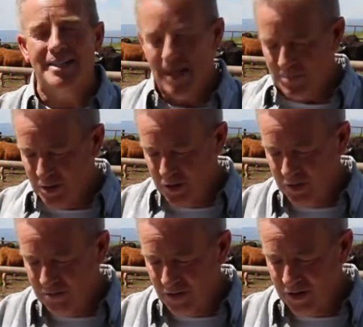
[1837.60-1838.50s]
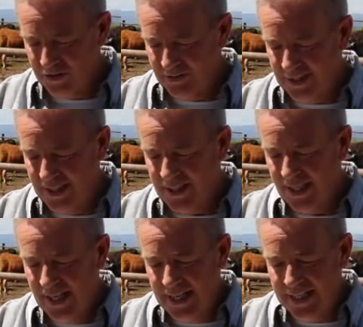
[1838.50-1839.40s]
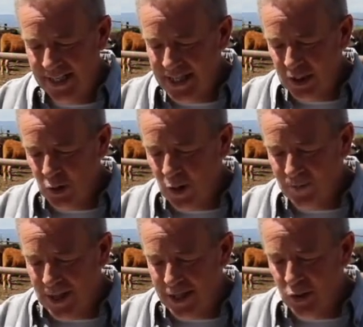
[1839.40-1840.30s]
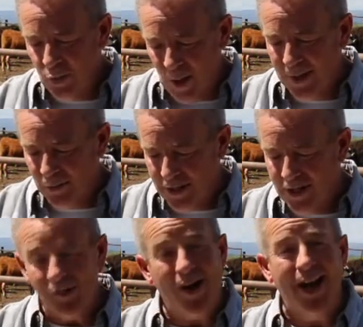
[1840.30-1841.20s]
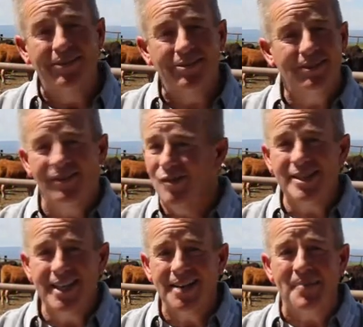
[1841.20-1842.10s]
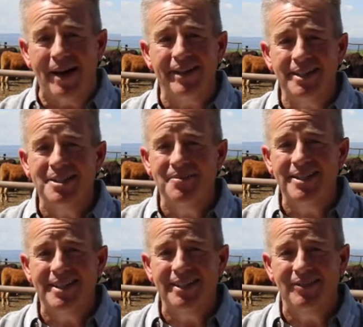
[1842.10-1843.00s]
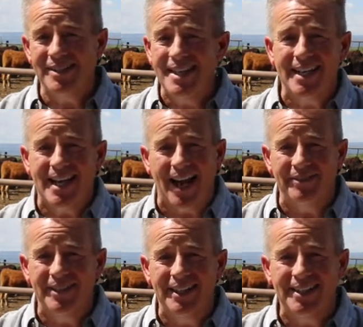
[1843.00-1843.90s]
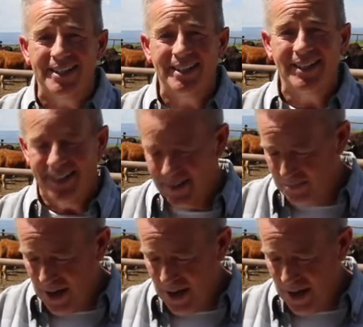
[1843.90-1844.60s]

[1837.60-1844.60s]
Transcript: chapter 2 verse 15. Didn't the Lord make you one with your wife? Wasn't it about intimacy? Wasn't it a covenant? The